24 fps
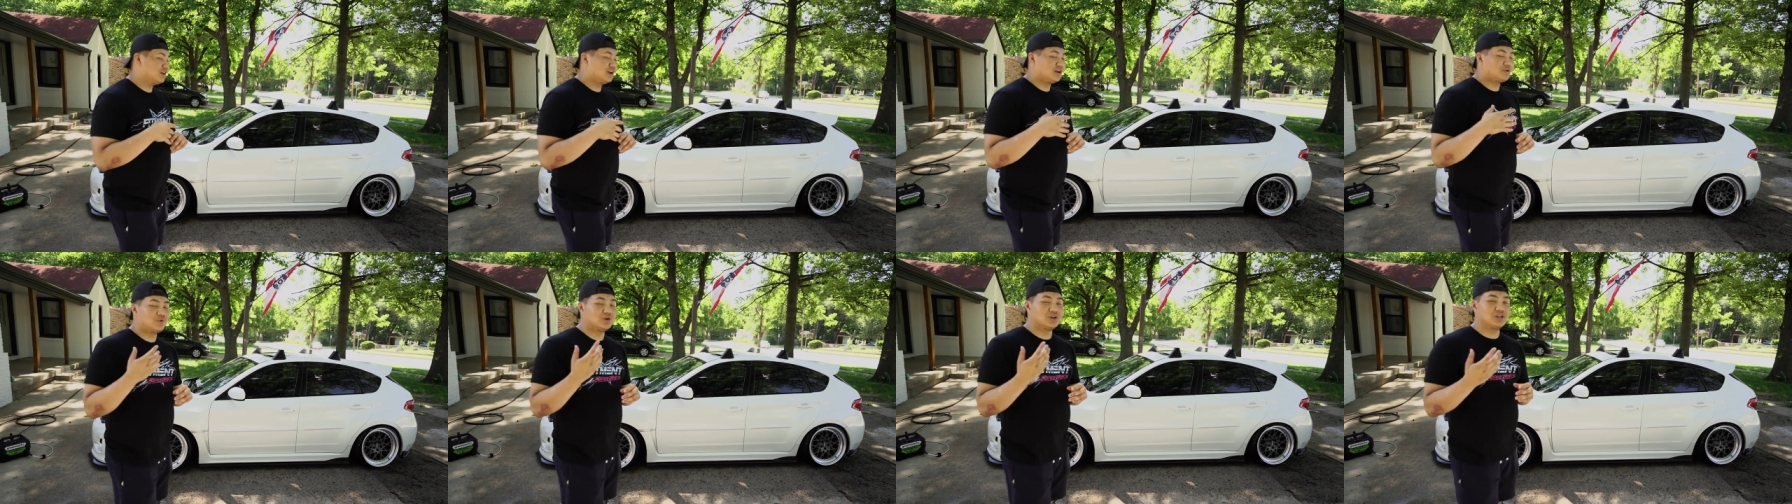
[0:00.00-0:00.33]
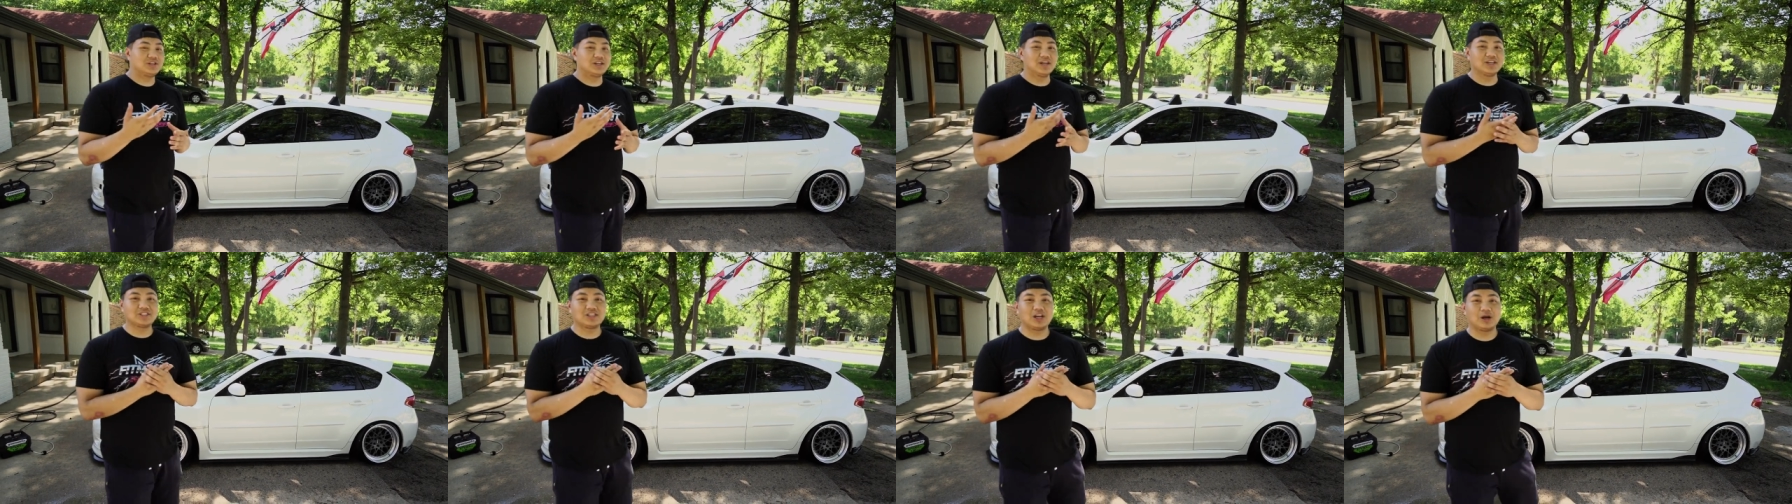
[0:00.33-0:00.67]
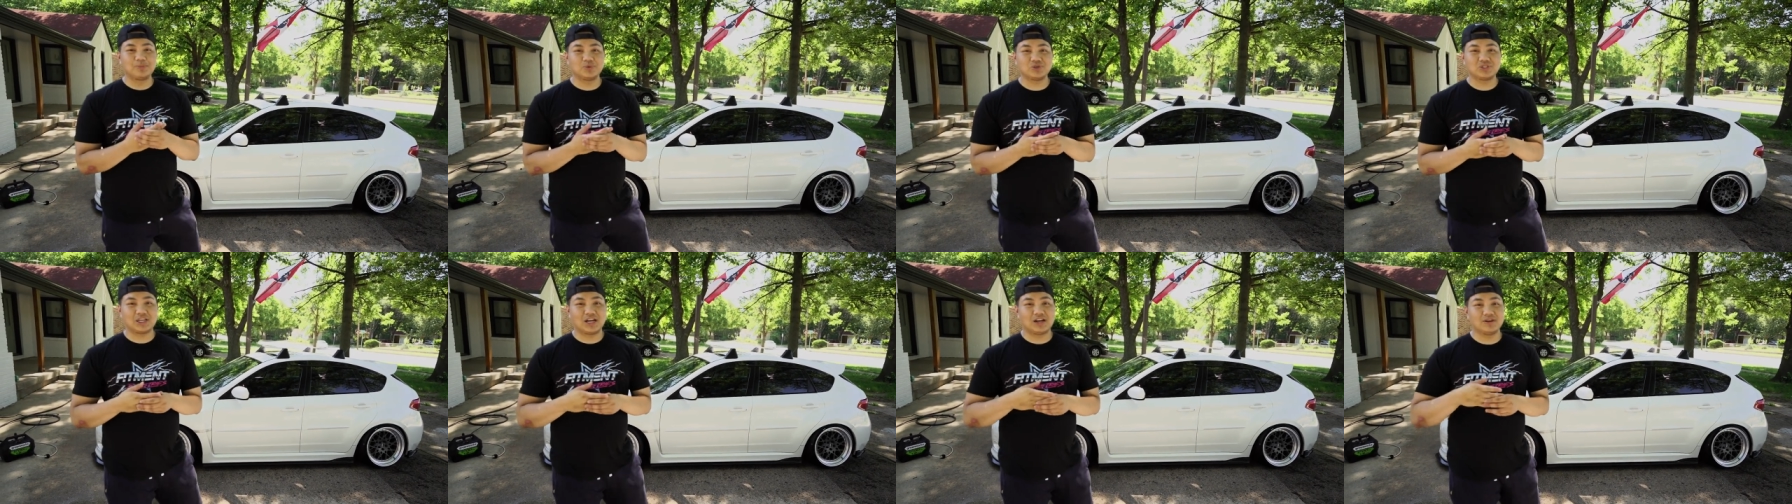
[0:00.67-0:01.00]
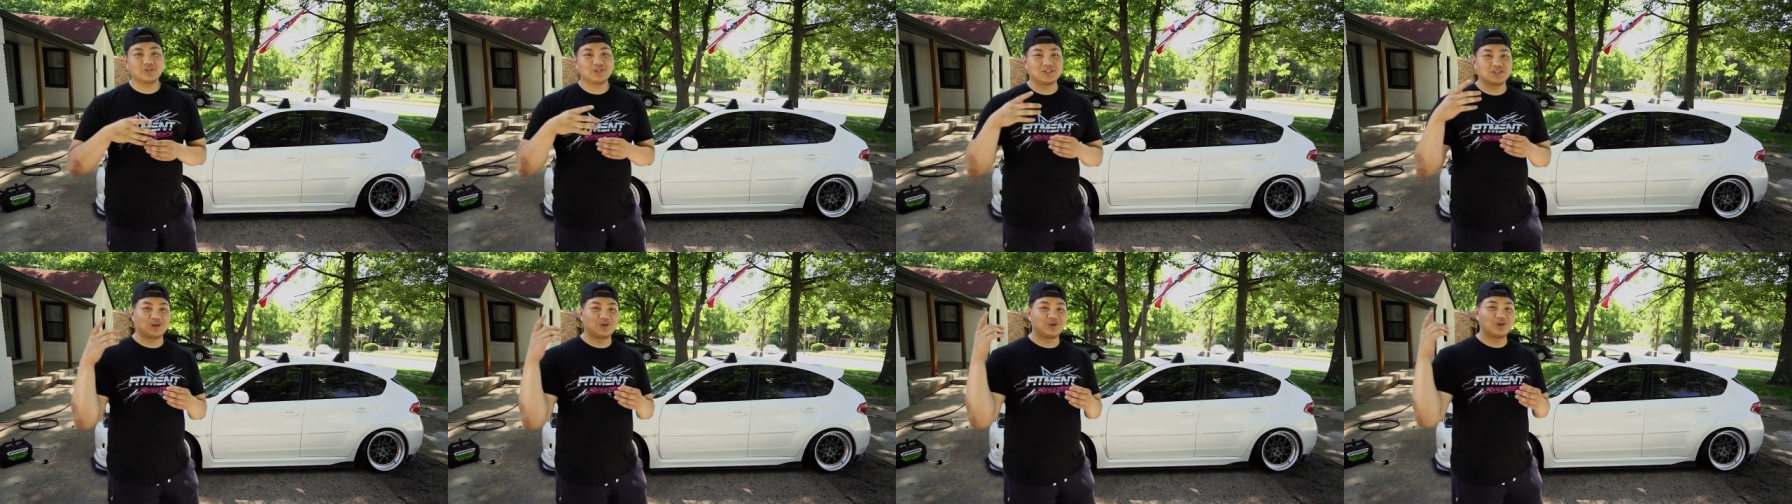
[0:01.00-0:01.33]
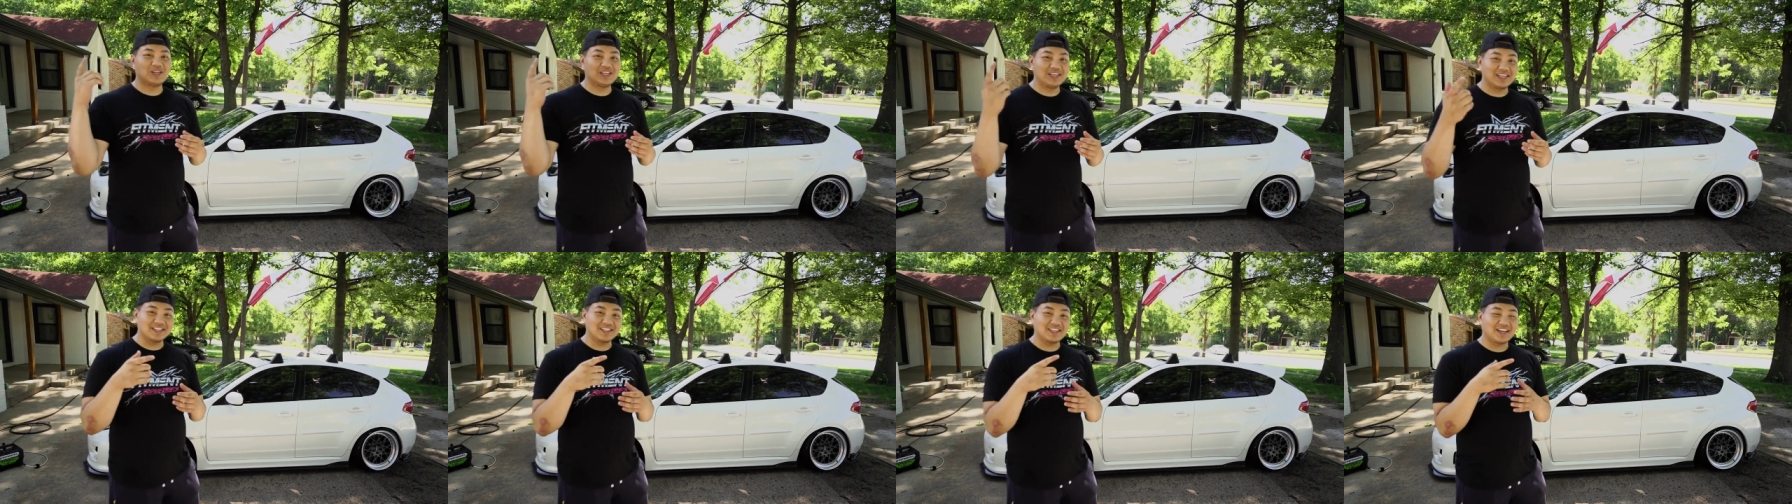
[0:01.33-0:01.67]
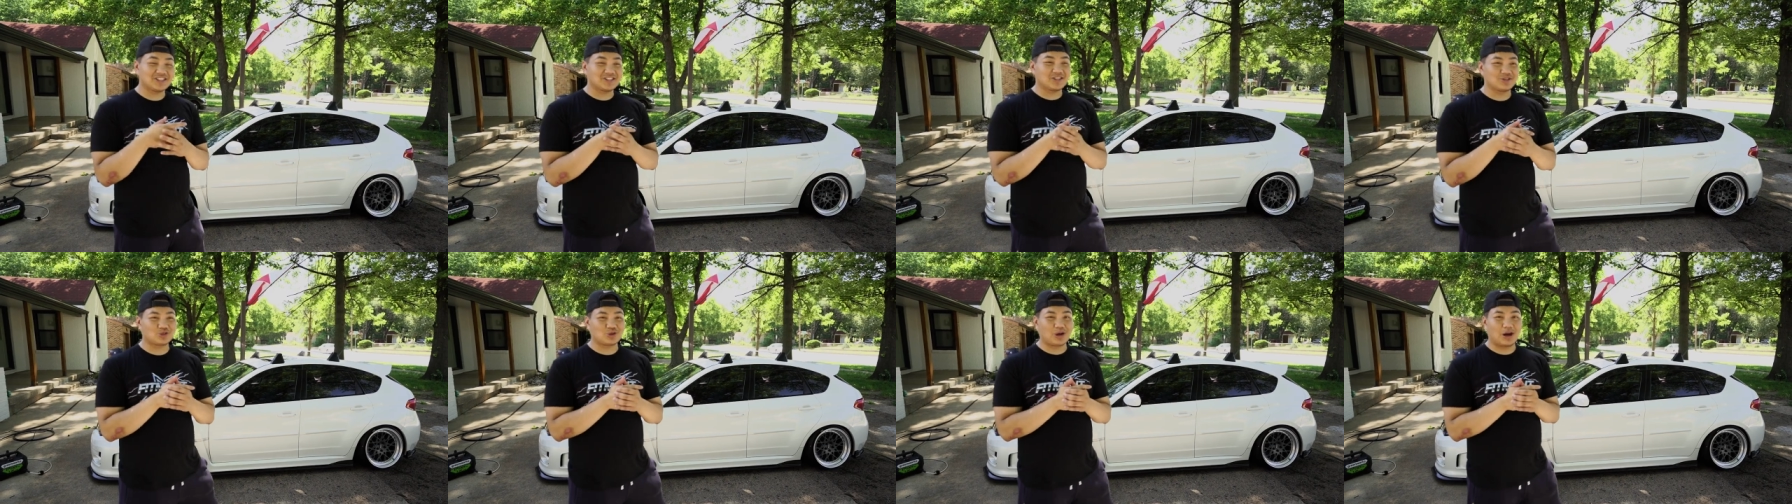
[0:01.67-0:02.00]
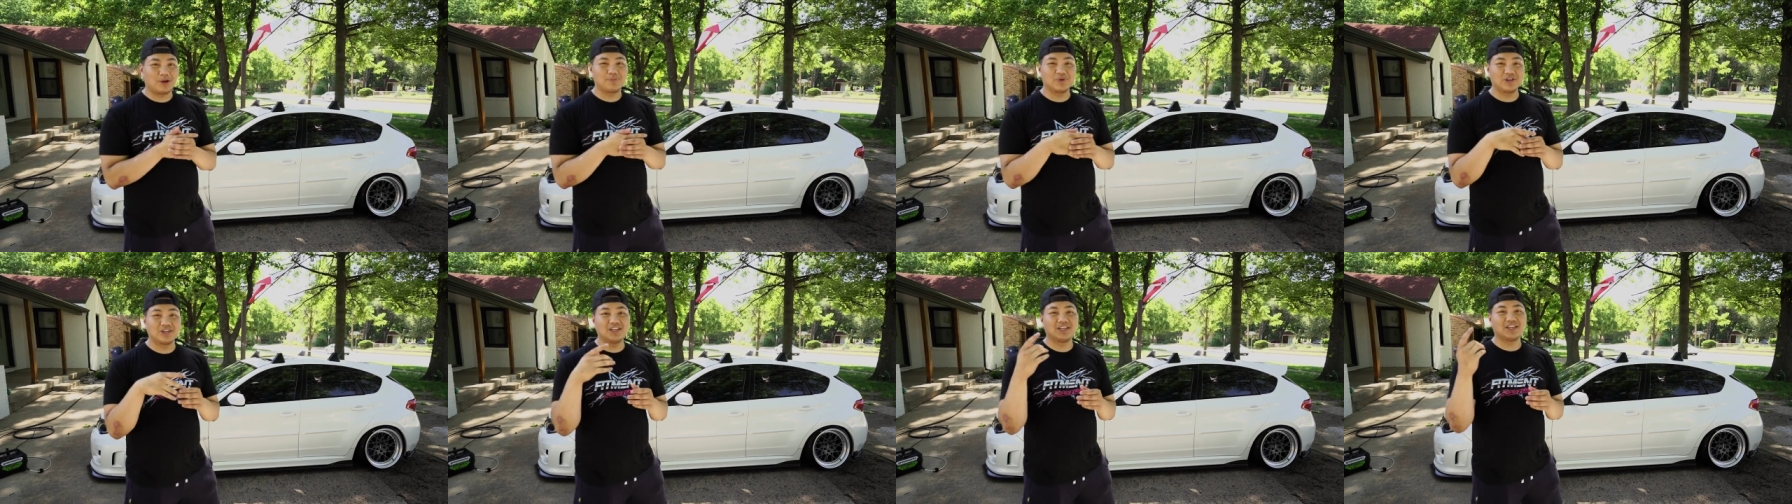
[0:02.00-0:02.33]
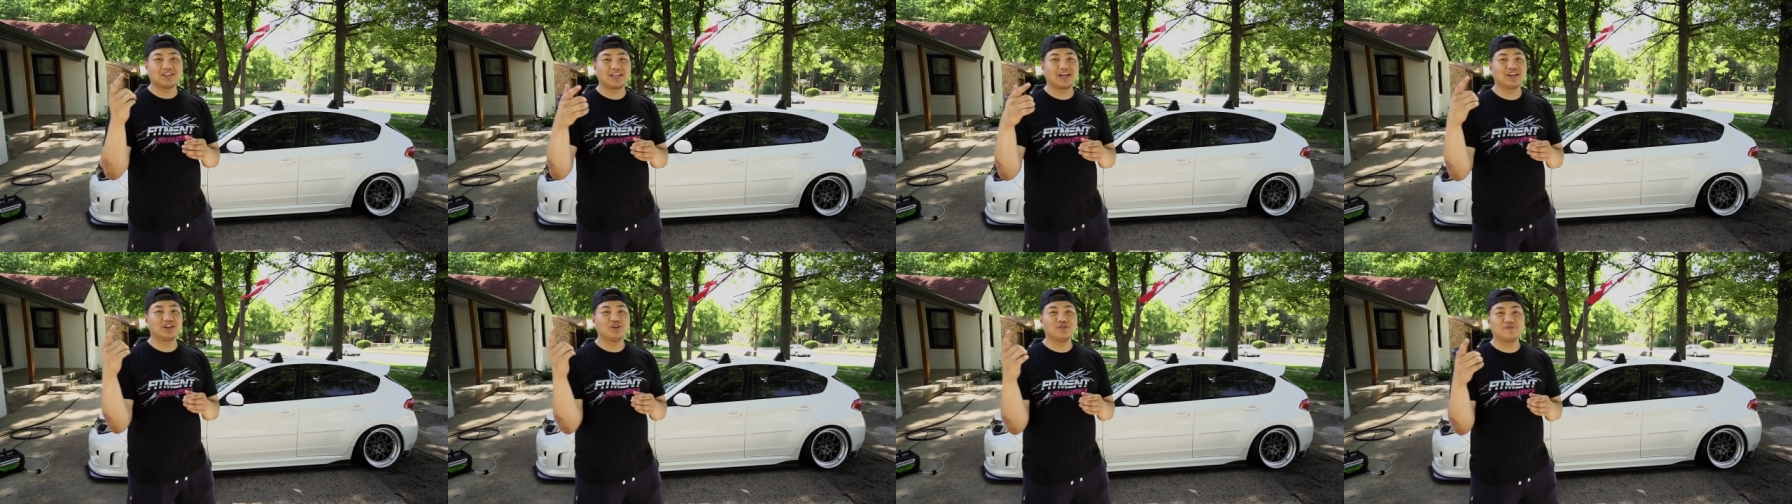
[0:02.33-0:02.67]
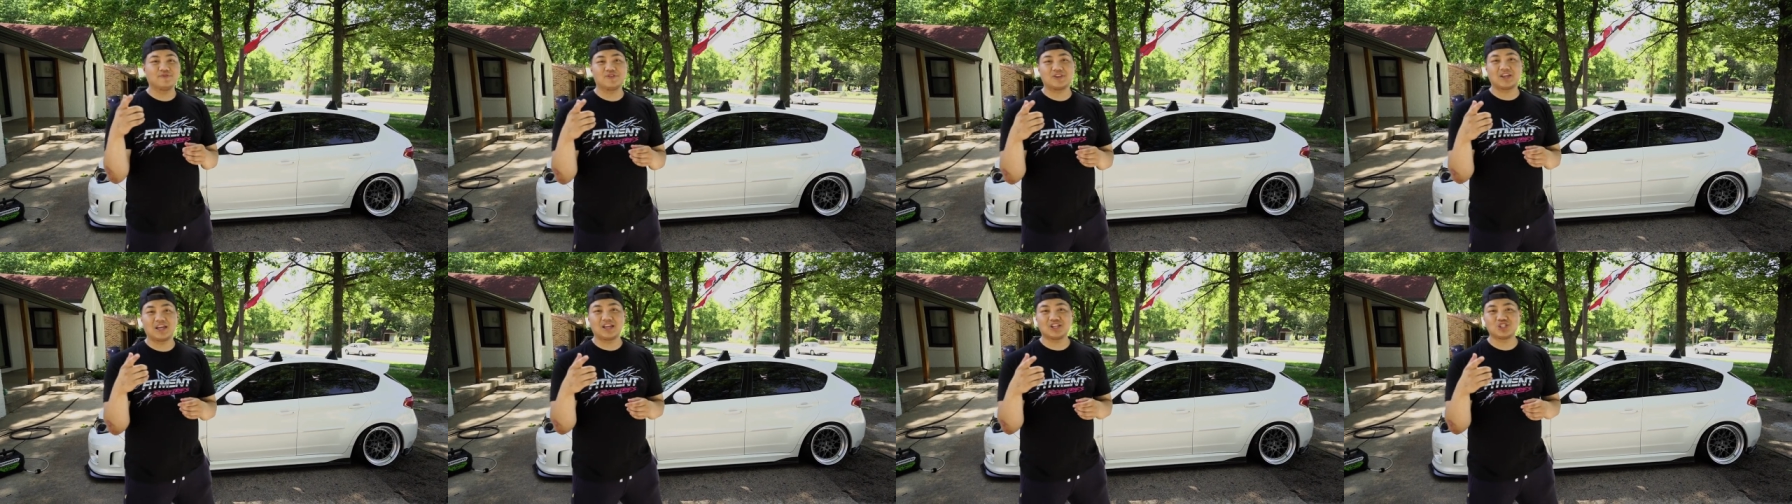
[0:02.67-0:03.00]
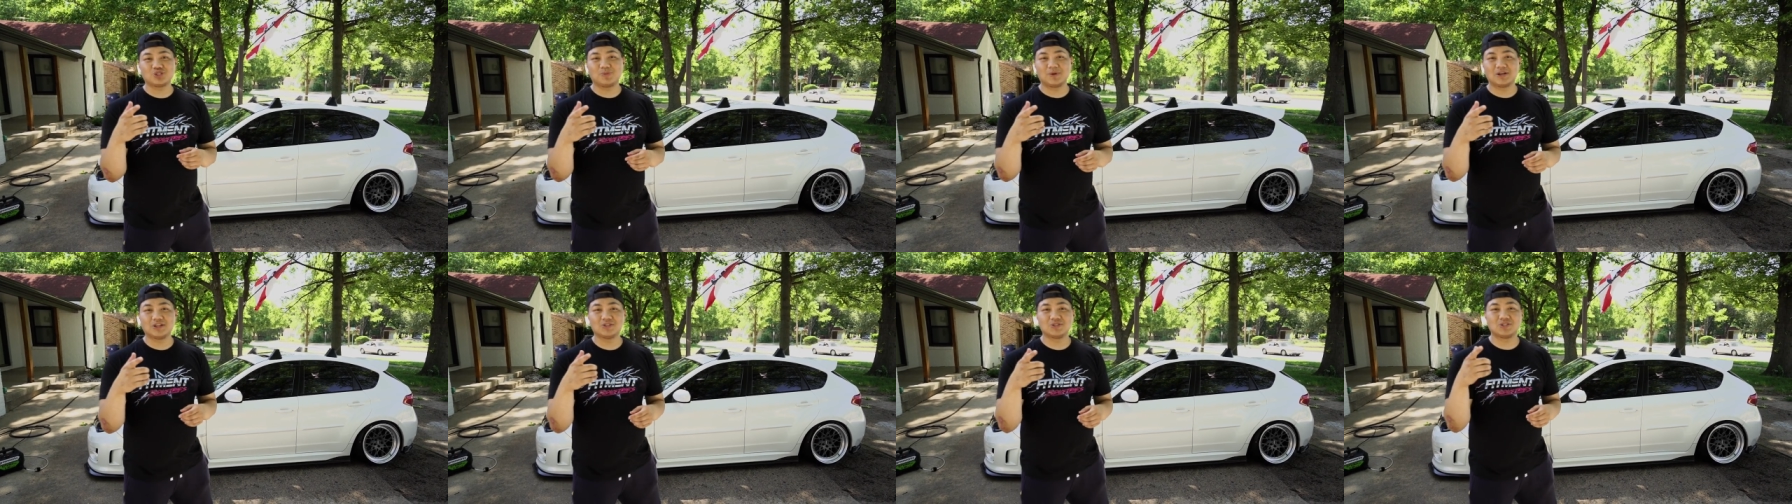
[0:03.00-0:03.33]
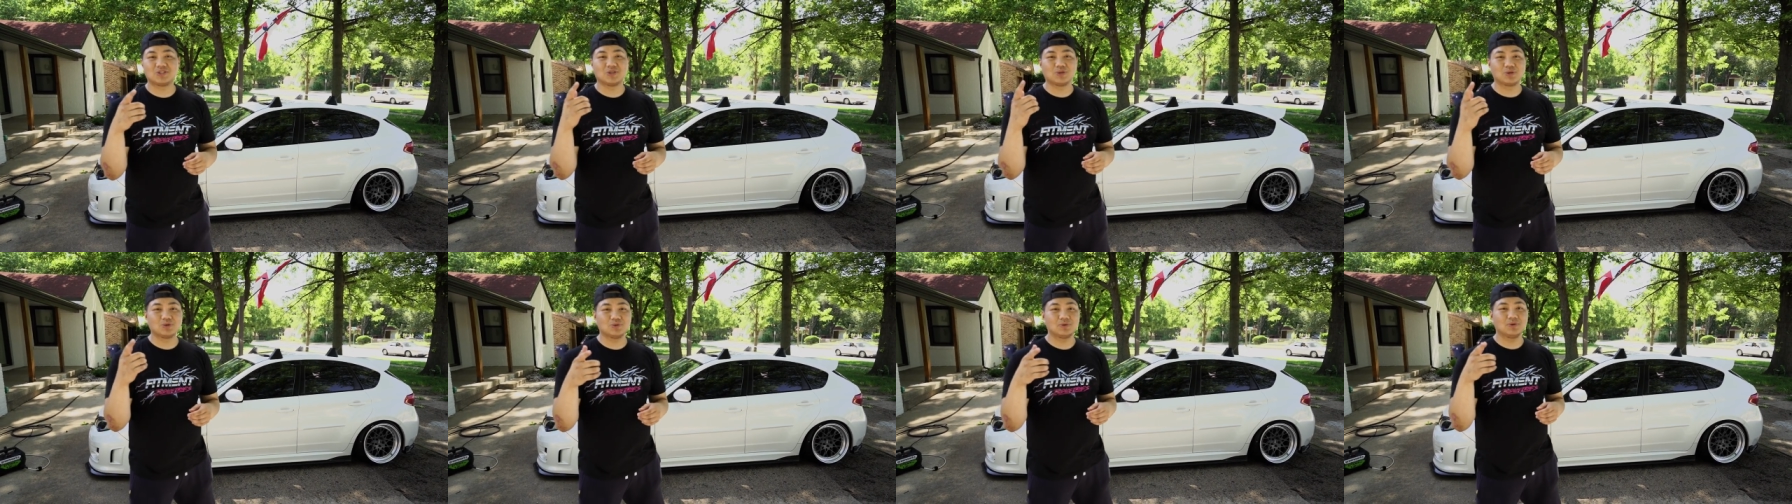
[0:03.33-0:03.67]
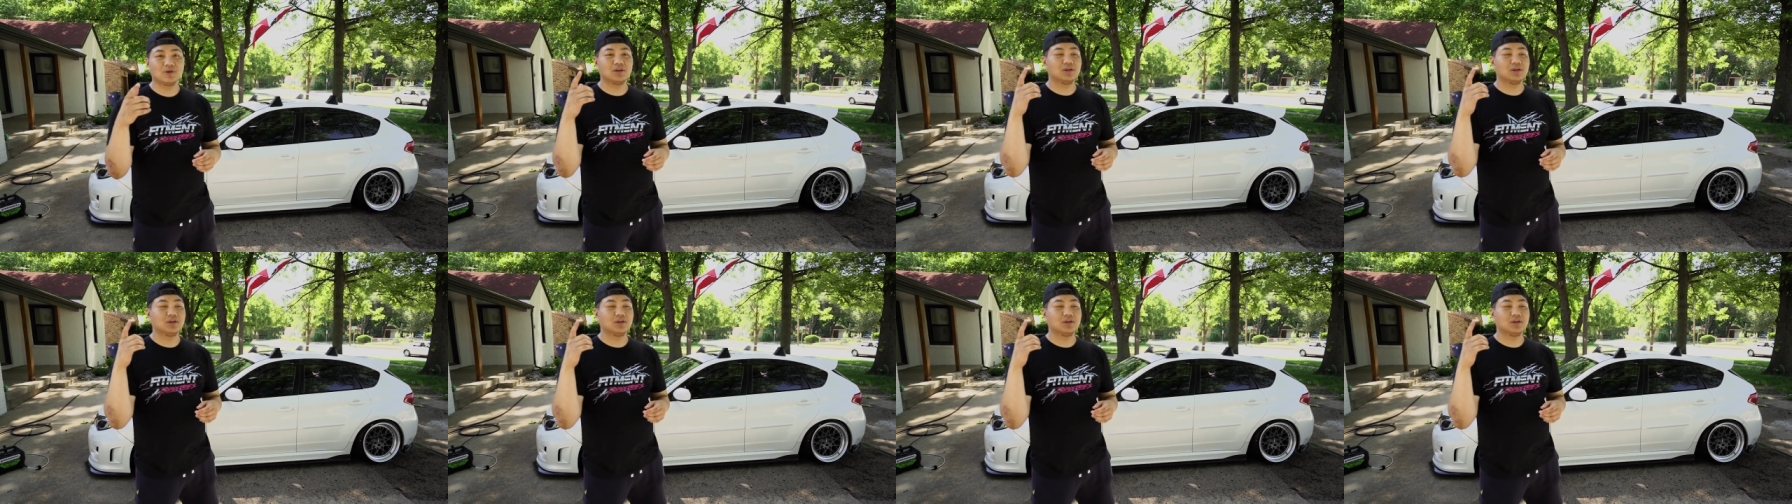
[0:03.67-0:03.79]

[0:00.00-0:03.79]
It really does help us out, so hit that subscribe button, hit that notification button too,